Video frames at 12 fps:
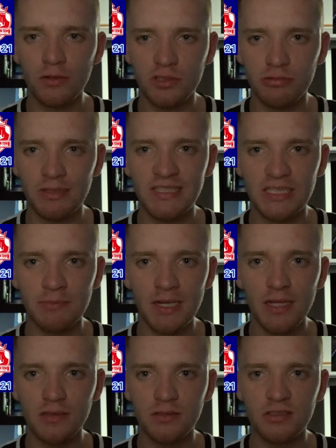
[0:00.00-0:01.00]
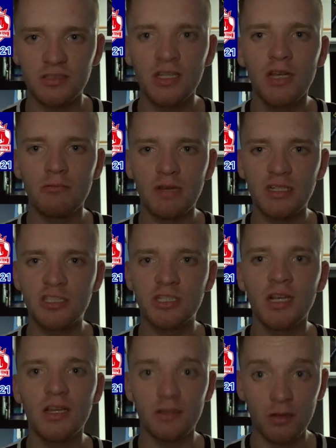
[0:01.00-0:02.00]
20 minutes, which
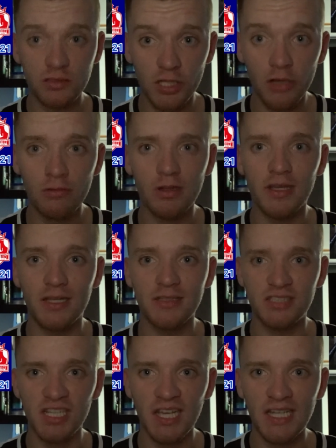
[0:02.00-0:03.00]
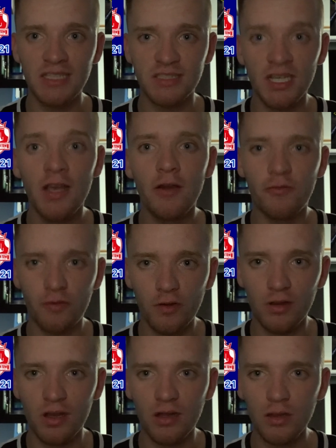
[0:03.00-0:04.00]
not only contained 4
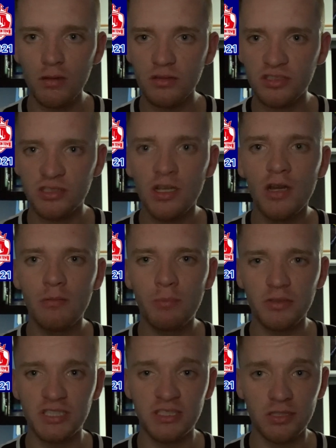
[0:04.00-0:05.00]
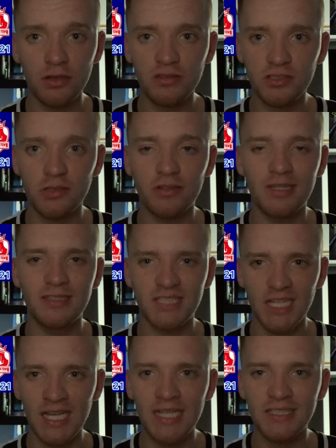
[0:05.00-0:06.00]
goals, but it also
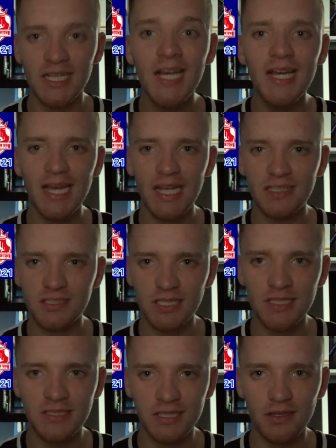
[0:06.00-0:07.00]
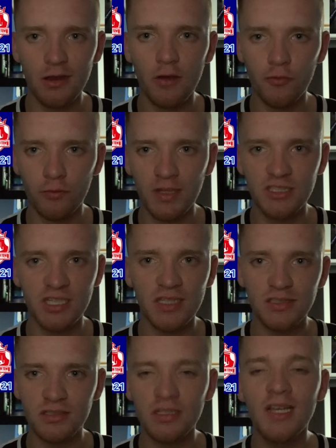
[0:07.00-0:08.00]
contained a sending off, which
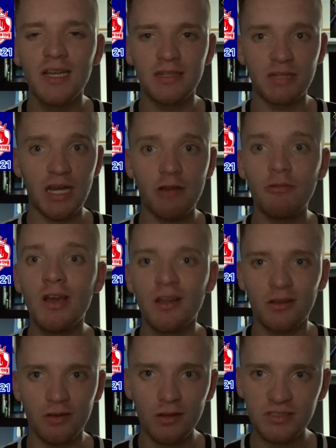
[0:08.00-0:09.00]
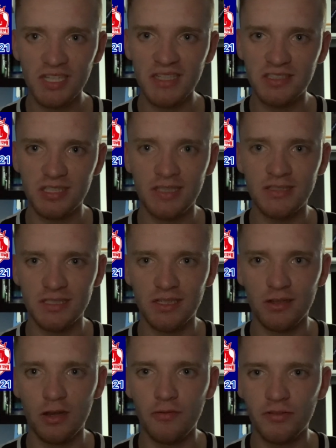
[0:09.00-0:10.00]
is now not a sending
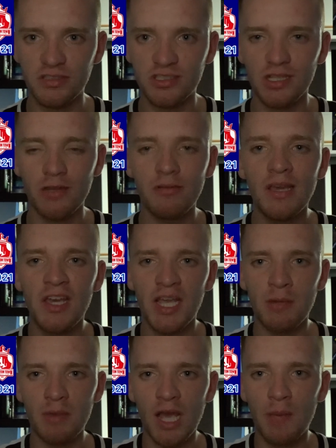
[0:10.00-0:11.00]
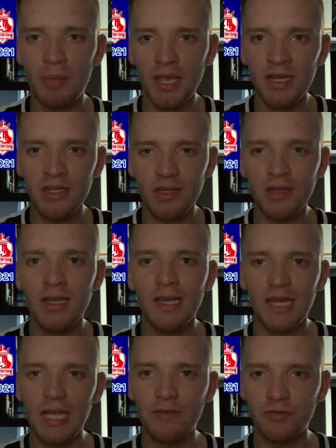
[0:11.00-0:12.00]
off. So in my opinion,
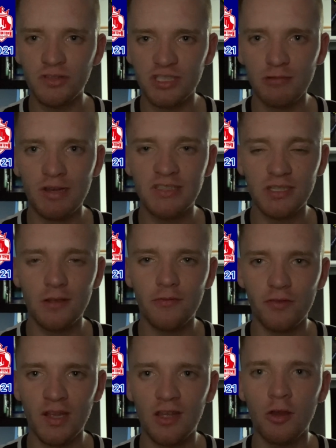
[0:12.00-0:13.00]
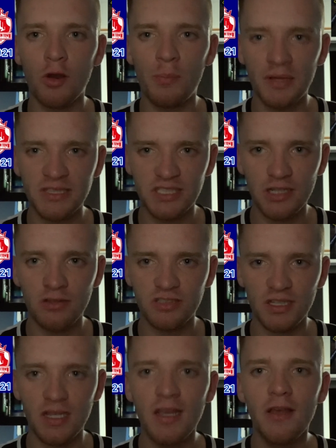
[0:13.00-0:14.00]
even though I do think up until
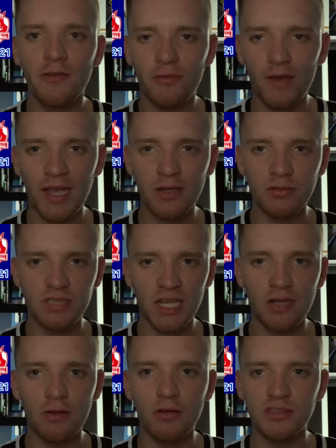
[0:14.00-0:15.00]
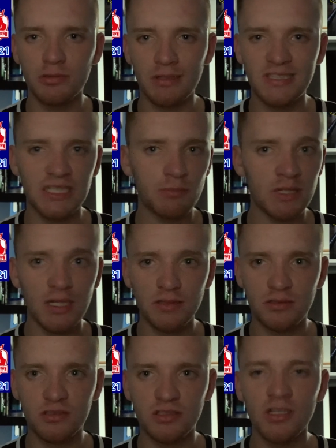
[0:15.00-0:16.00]
the final 10 or 20
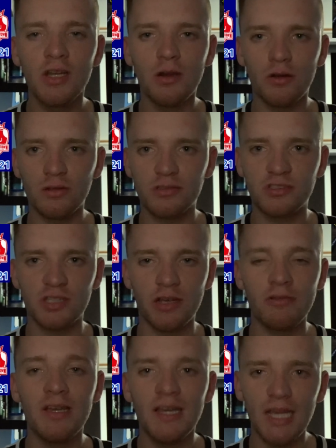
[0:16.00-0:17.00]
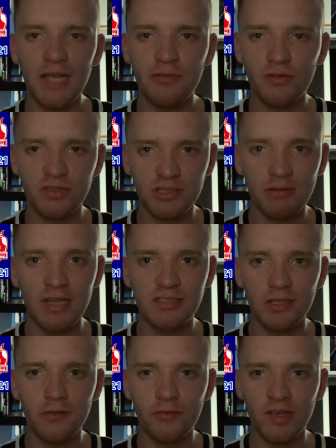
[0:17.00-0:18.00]
minutes or so, even though I
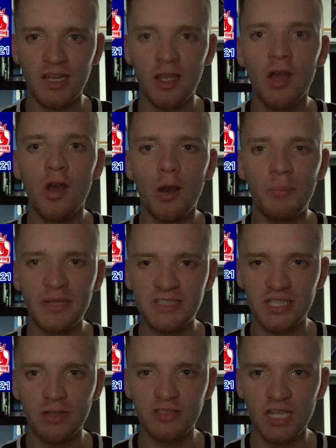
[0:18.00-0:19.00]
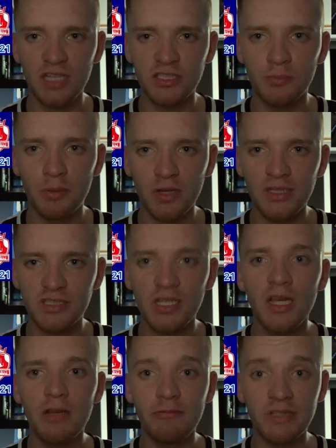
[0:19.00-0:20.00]
do think up until that point
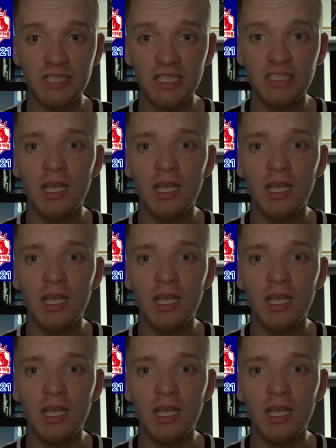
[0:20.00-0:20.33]
we did